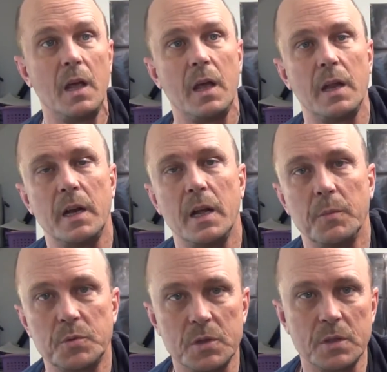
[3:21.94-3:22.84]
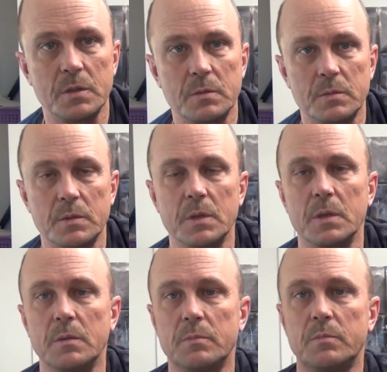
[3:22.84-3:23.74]
and it helps
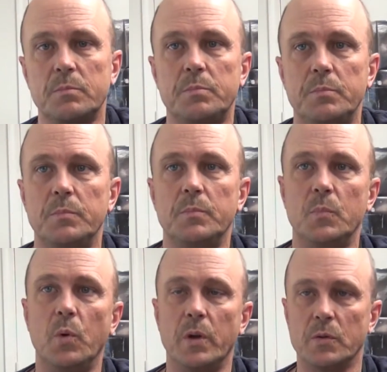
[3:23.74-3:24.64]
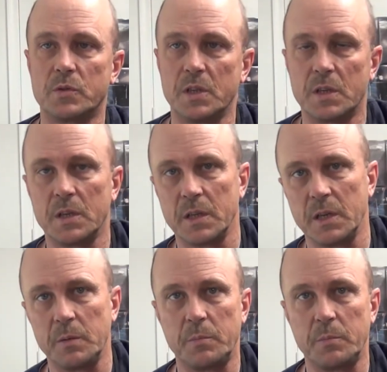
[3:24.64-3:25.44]
the wheels get clean,